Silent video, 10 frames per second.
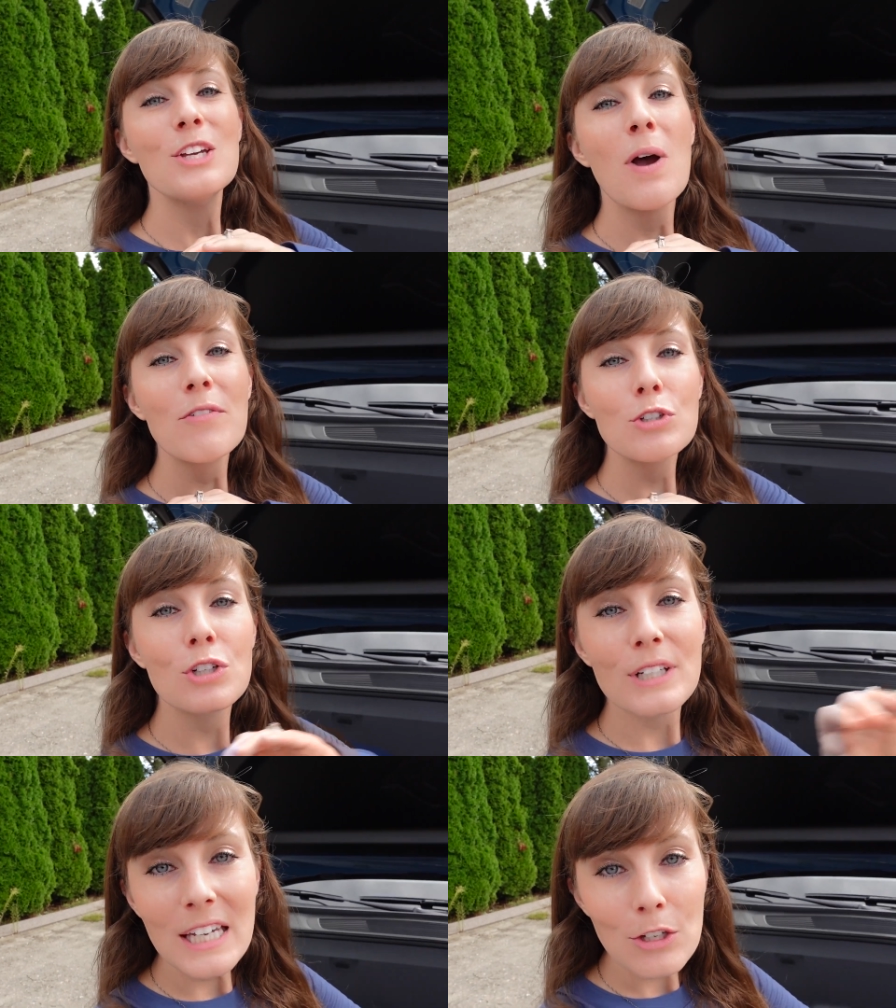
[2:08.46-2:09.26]
You have to
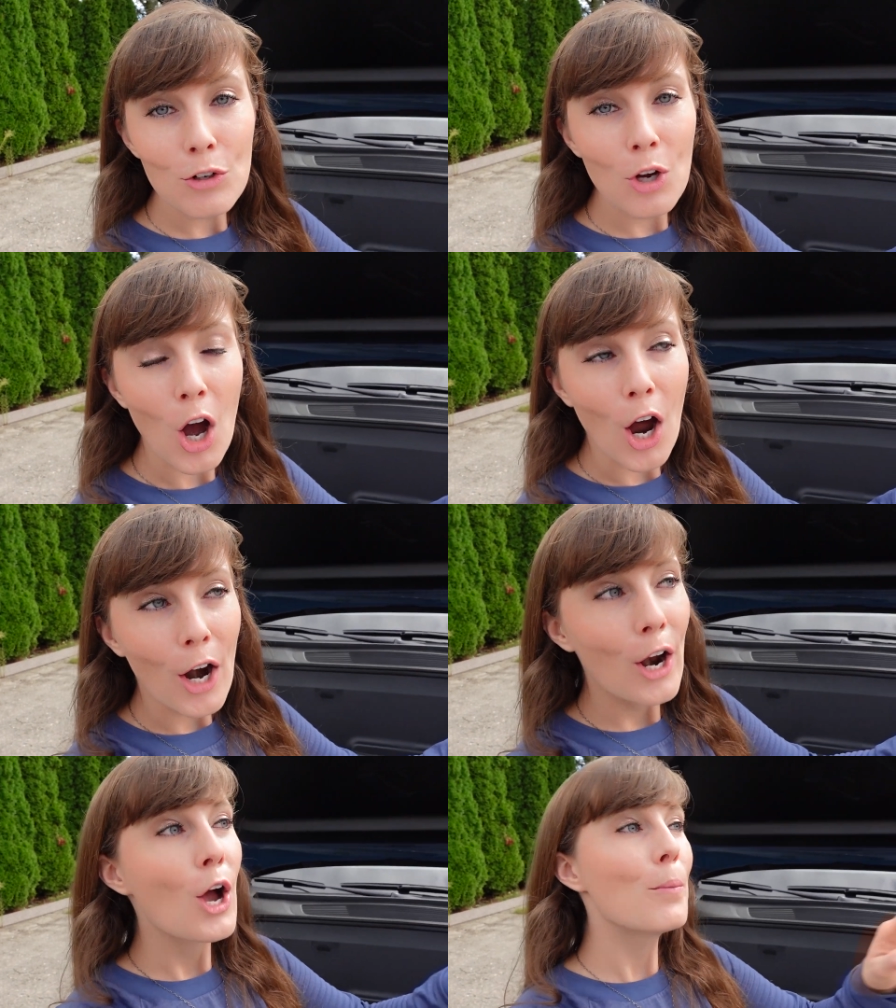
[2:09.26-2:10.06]
clean your
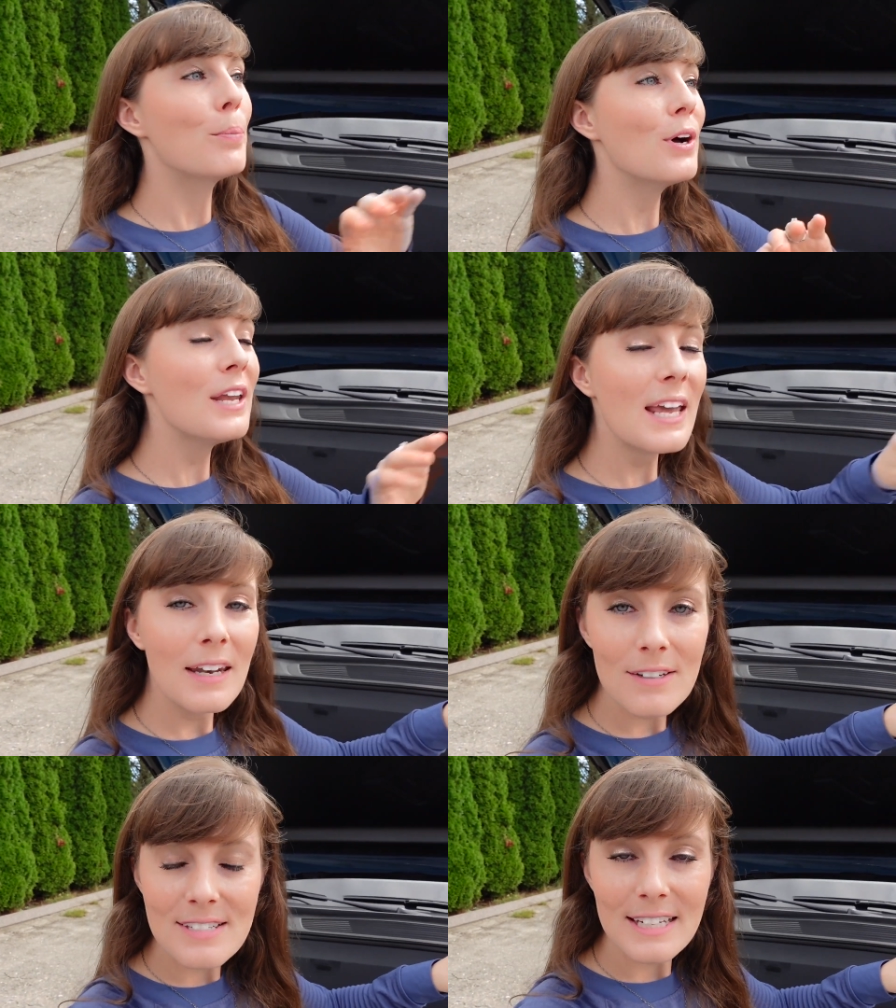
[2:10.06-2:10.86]
car, put it
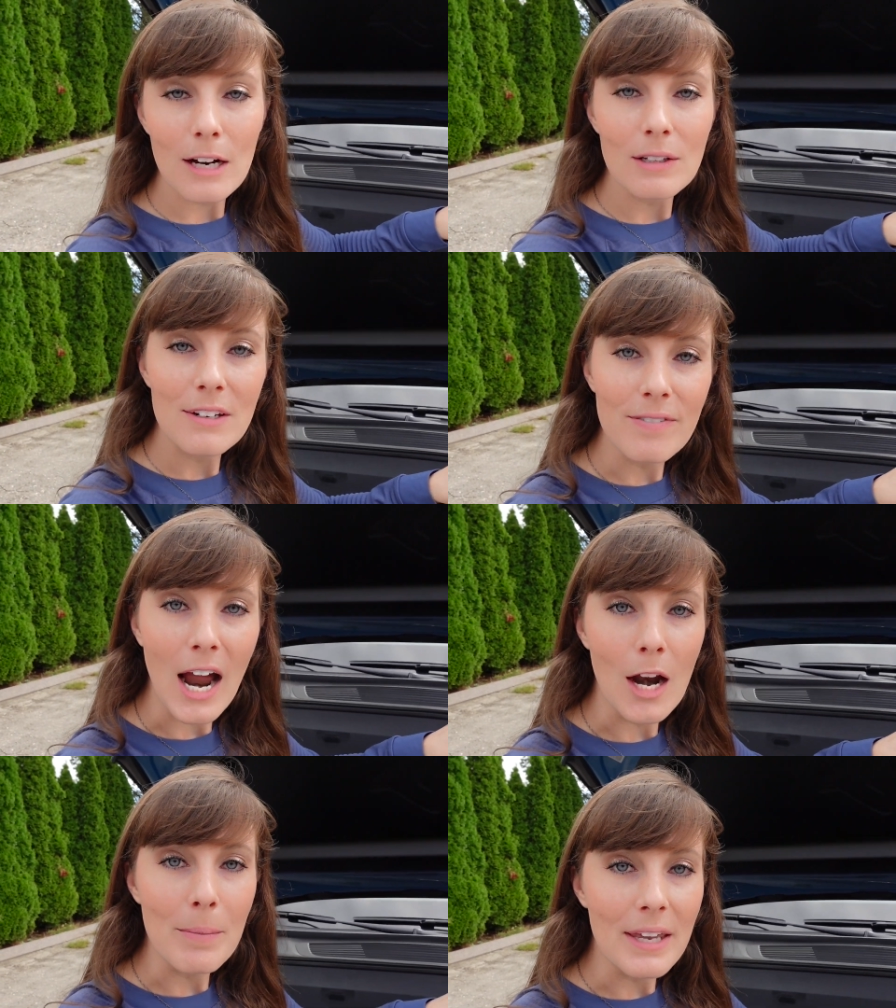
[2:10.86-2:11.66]
in a sterile
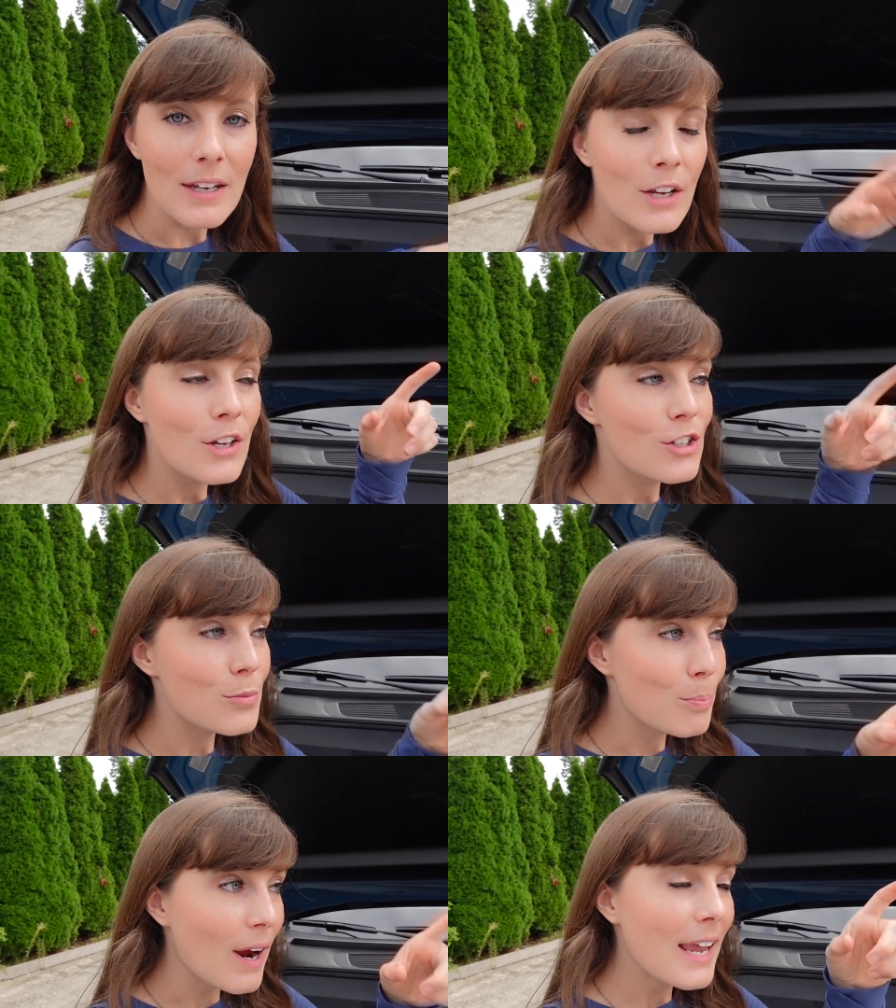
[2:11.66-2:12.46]
environment,
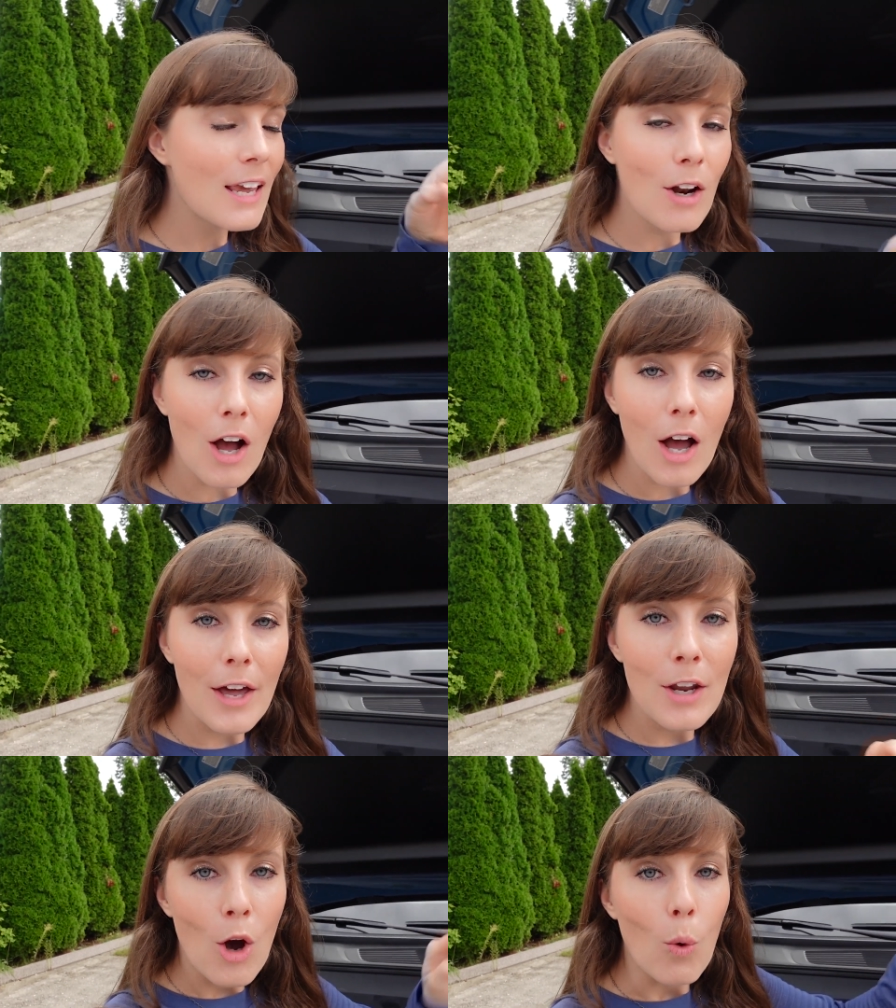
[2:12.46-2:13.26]
spray it
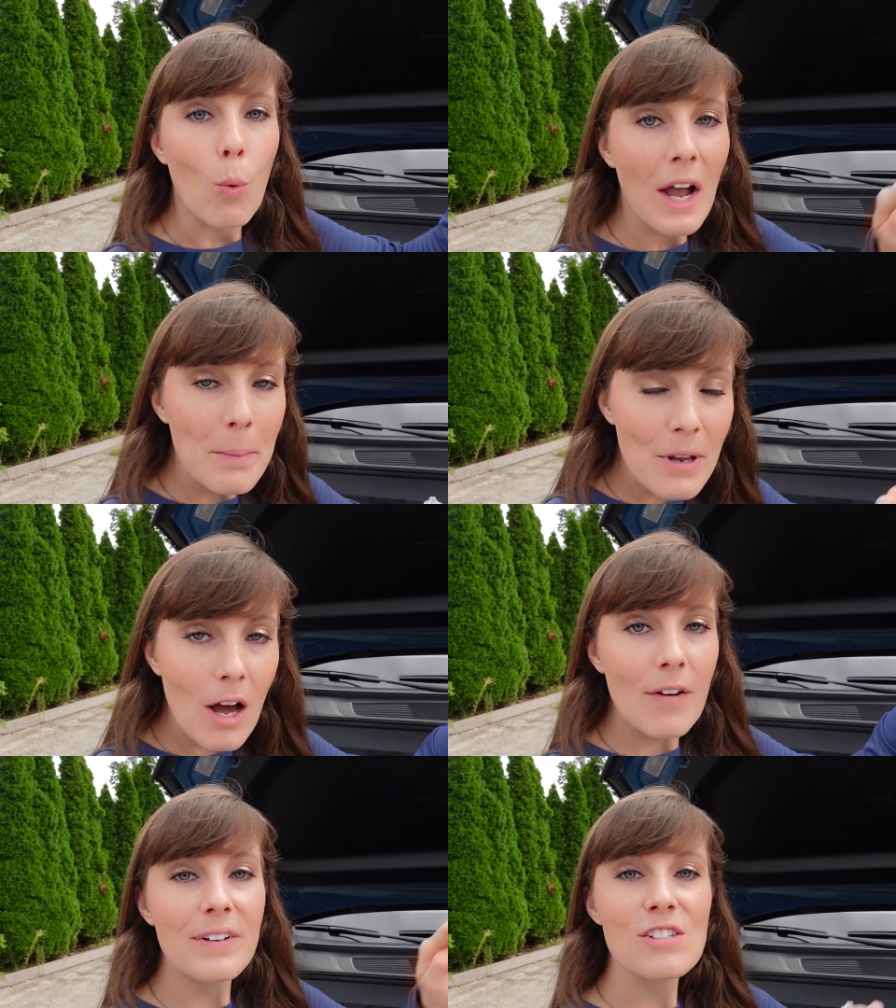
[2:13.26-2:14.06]
on, wipe it
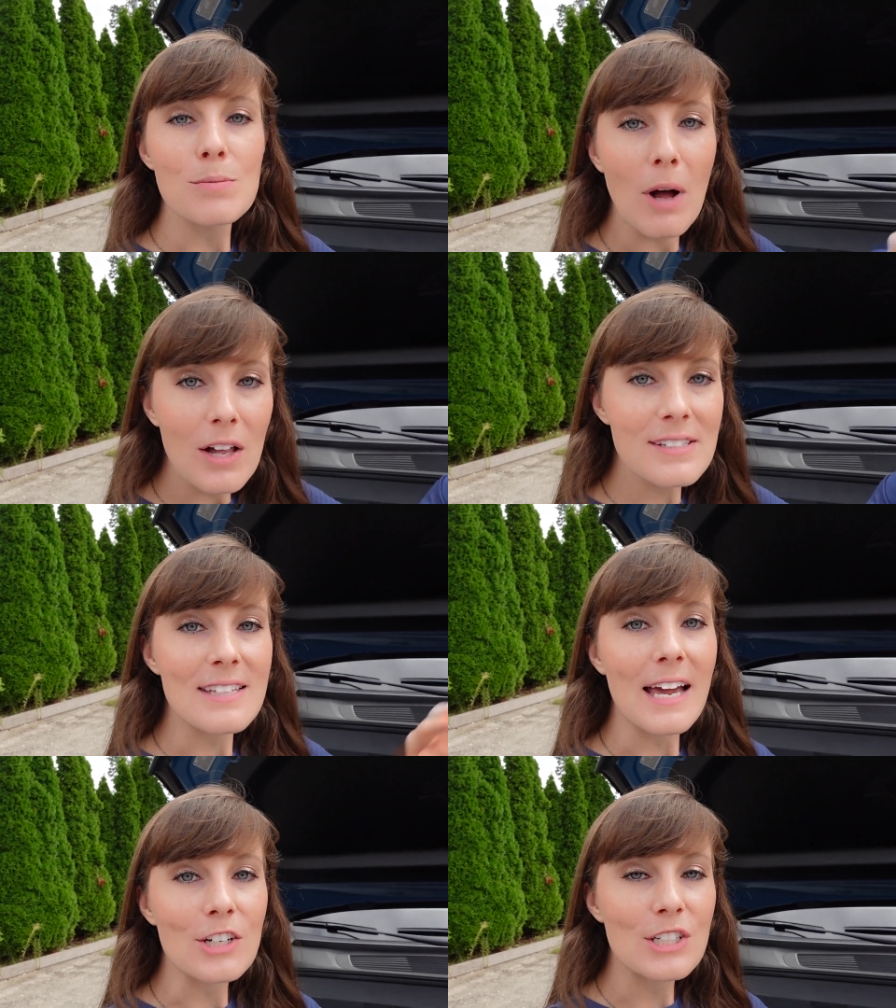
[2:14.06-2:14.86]
off in small
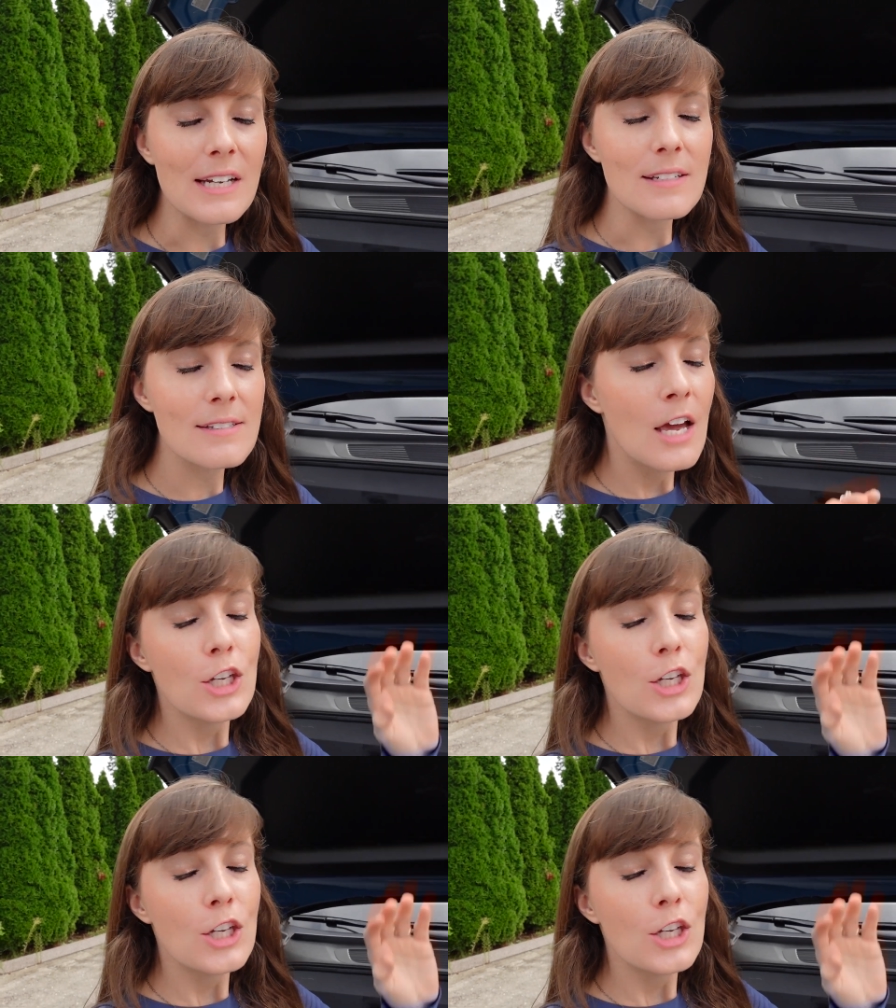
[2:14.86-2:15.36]
sections.